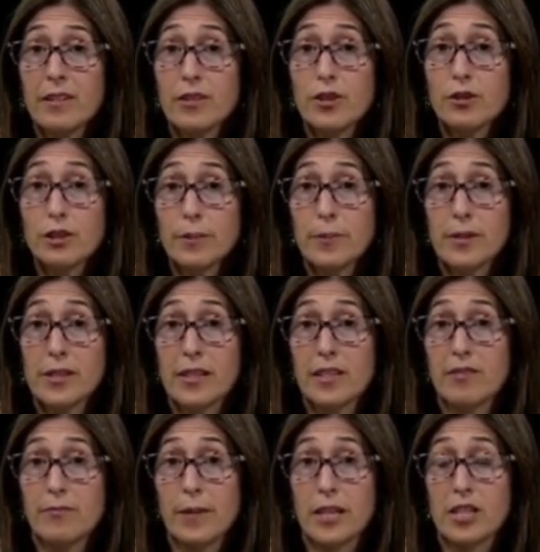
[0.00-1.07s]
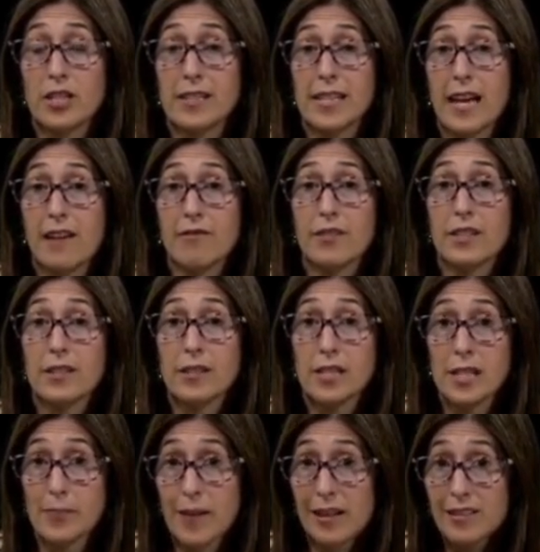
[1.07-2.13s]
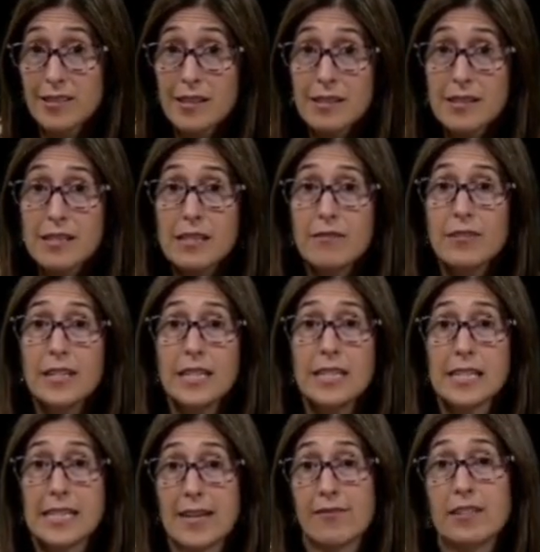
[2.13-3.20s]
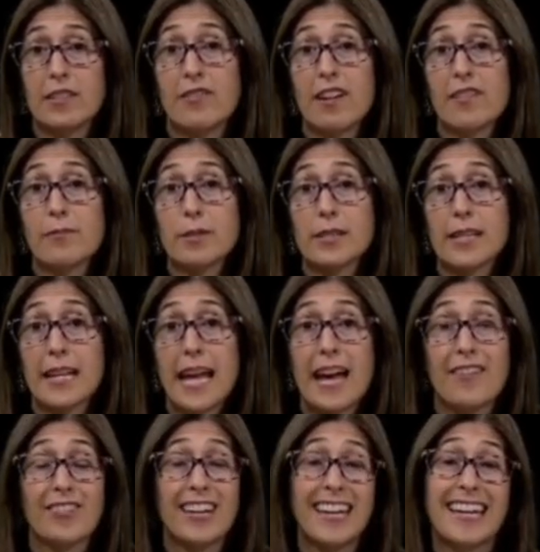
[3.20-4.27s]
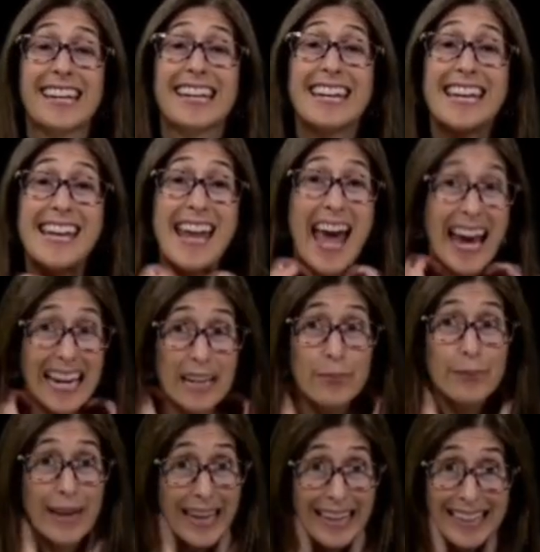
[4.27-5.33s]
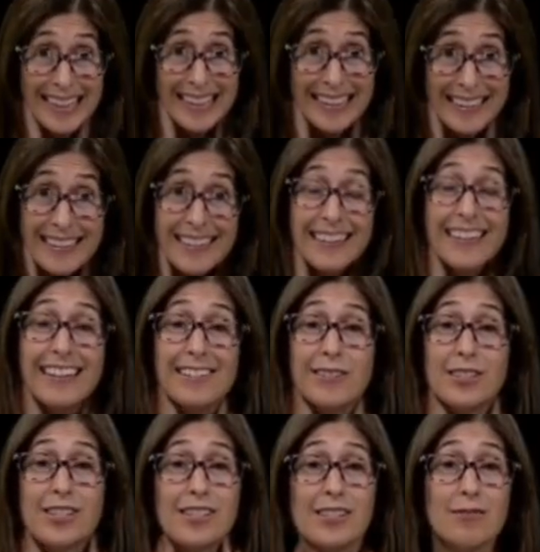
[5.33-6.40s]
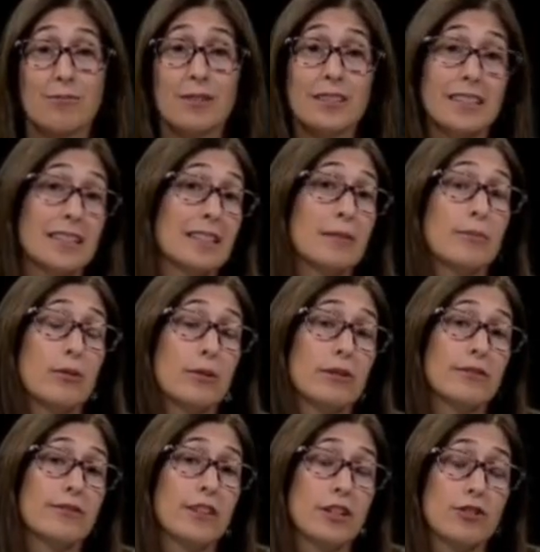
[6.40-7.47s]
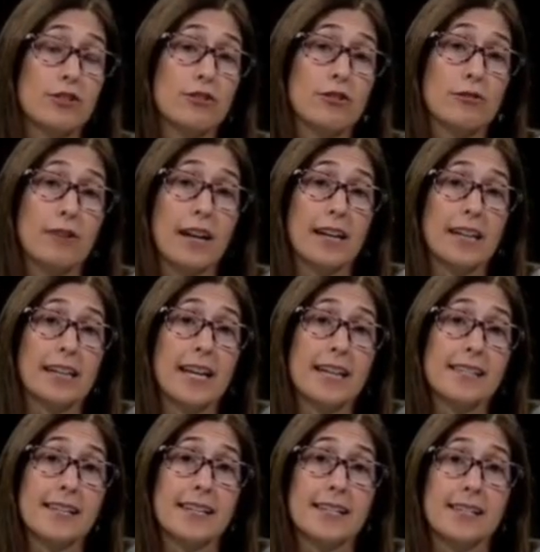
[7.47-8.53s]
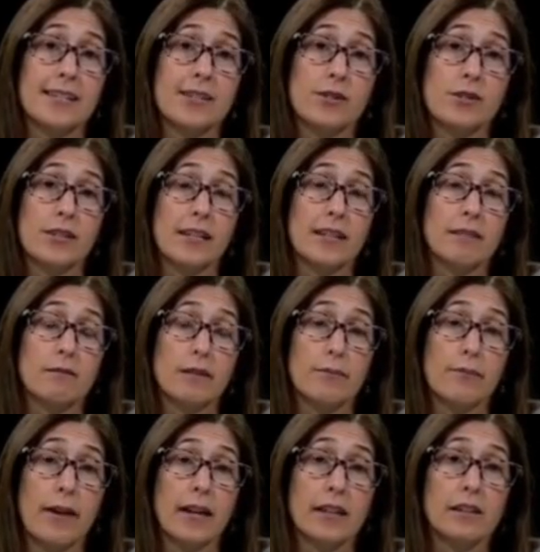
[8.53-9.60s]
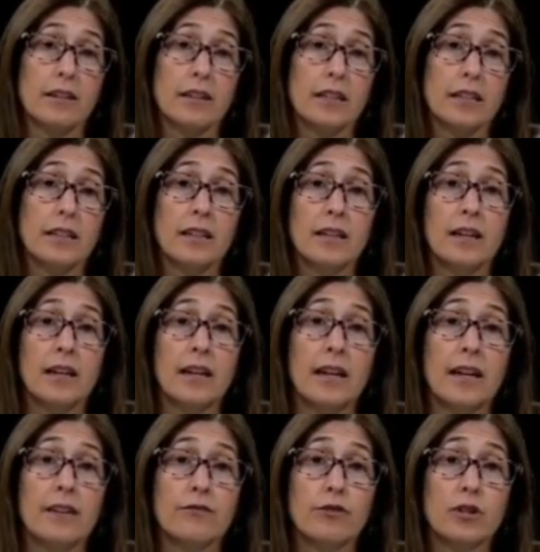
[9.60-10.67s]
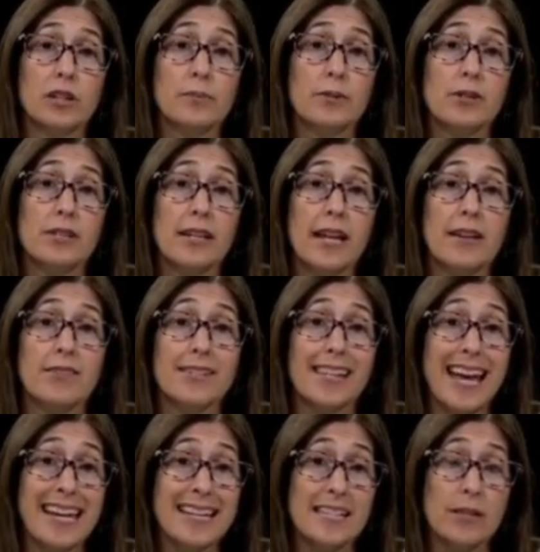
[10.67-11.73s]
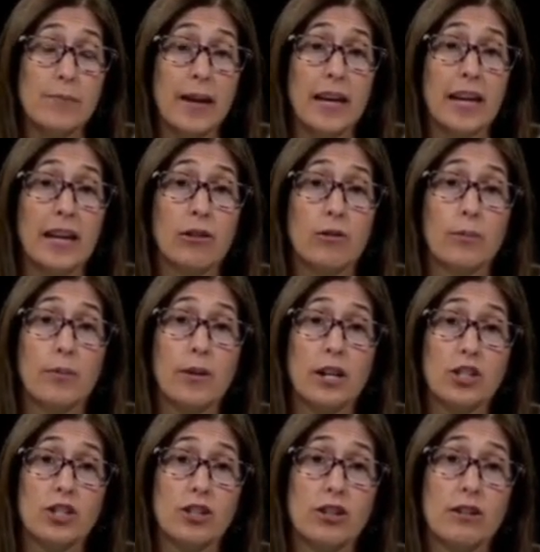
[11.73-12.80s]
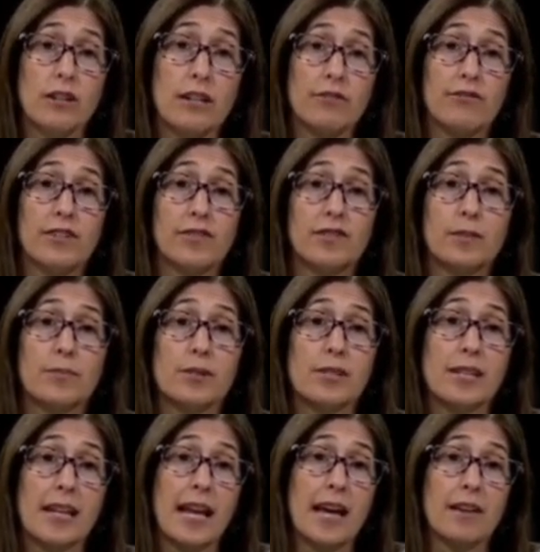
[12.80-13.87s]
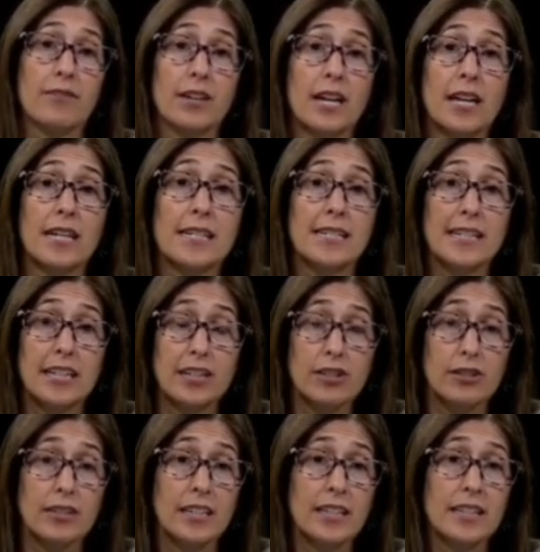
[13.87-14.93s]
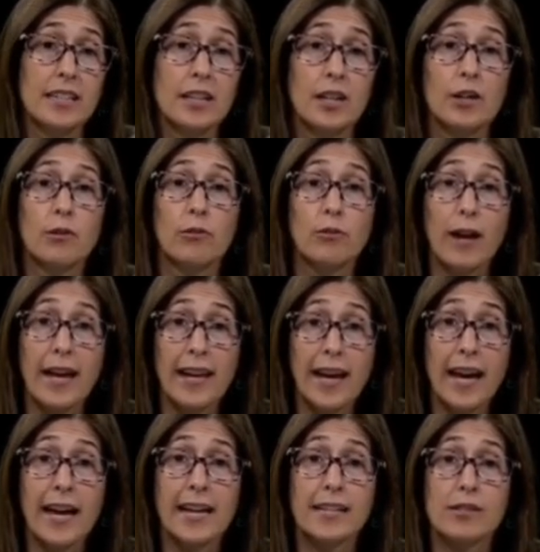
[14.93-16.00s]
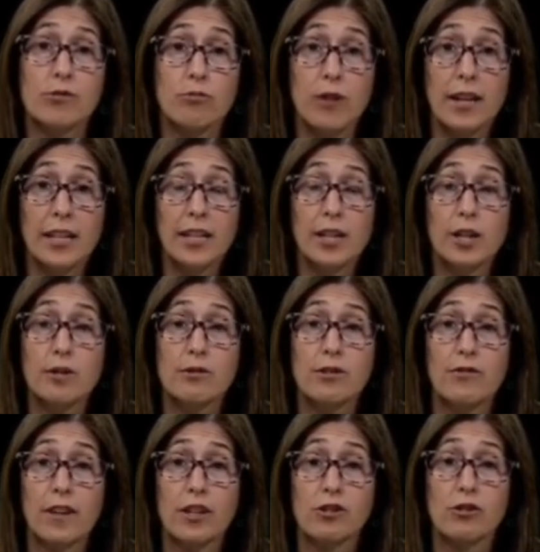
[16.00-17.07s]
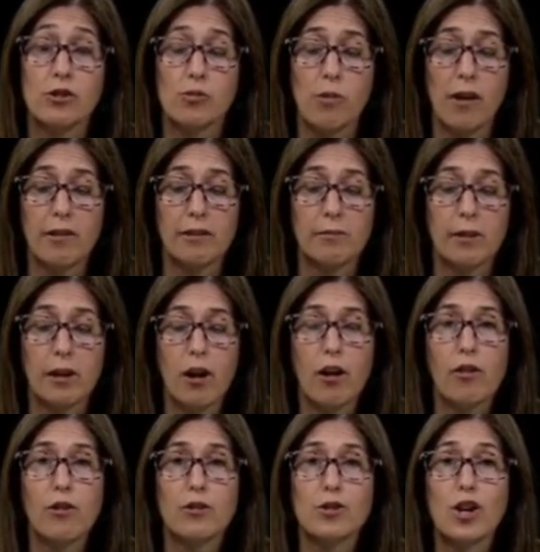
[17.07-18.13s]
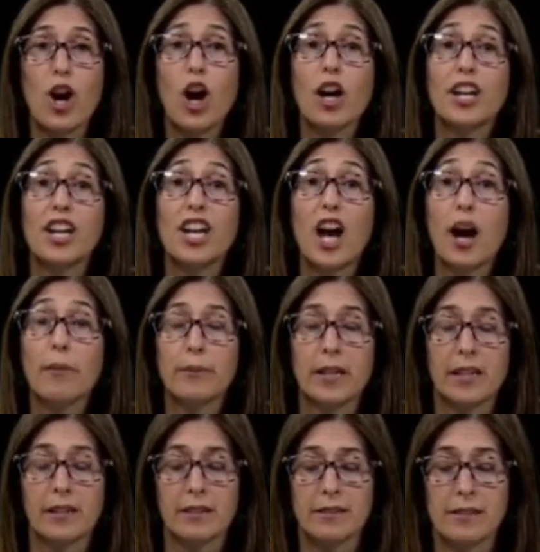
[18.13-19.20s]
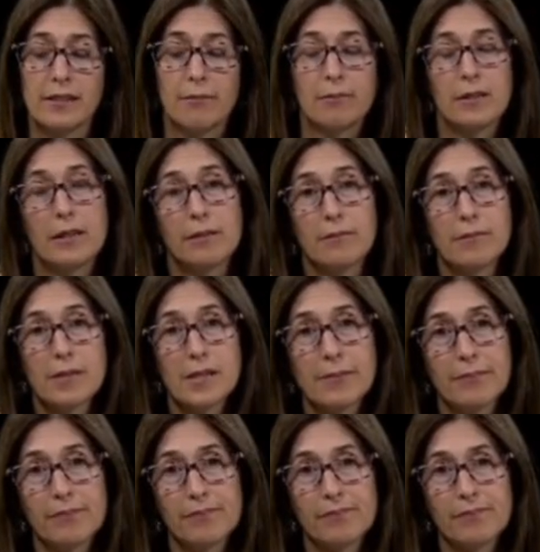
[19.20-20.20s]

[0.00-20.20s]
30% of patients have smell sensitivity. 75% have neck pain, which is really an important feature to recognize that is associated with migraine. 40% have sinus pain or pressure, and 50% have tearing, red eyes, runny nose, facial swelling. We call those autonomic symptoms.